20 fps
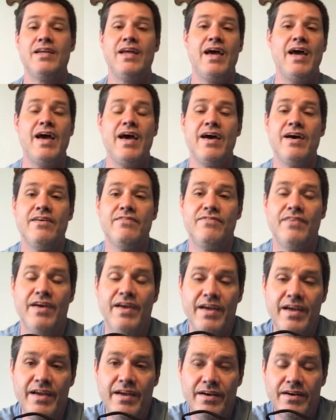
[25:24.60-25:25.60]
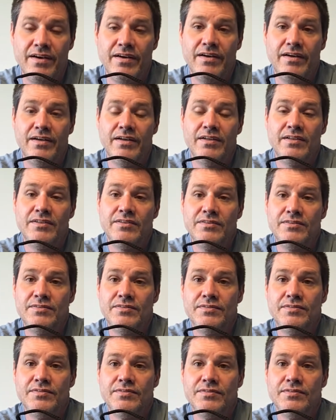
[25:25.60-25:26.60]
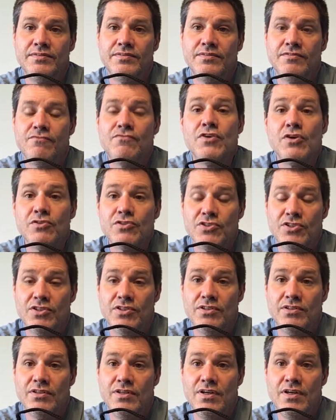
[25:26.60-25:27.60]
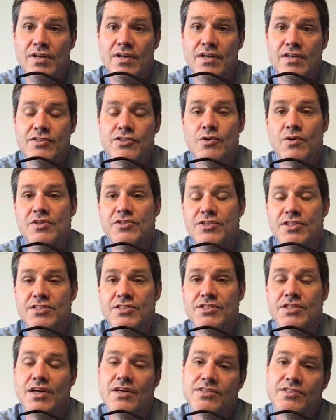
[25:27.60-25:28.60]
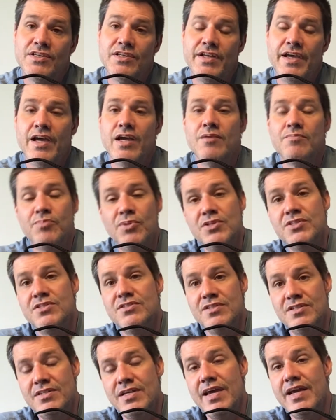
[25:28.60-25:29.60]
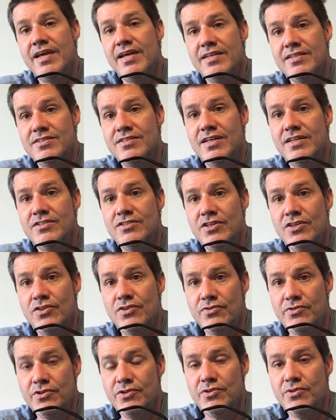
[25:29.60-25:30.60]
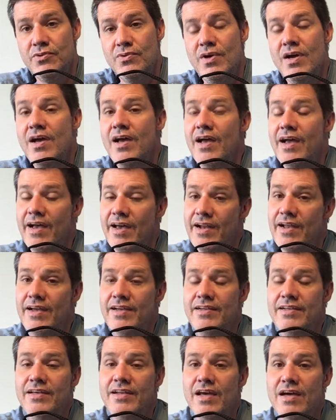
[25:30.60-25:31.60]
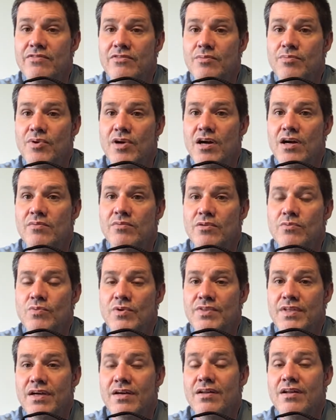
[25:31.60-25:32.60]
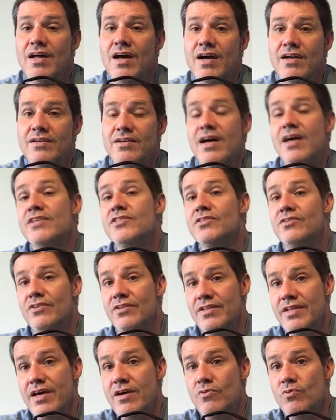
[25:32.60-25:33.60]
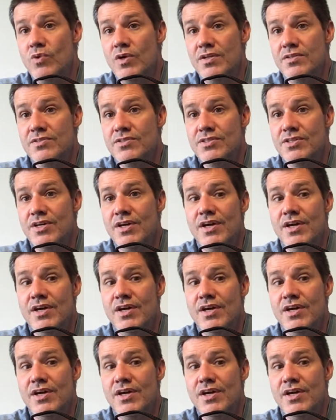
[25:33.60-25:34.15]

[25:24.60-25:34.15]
have a filter. So it just sucks in air, puts it in the tank, and sends it through. And I did have a problem with a clogged nozzle on that once.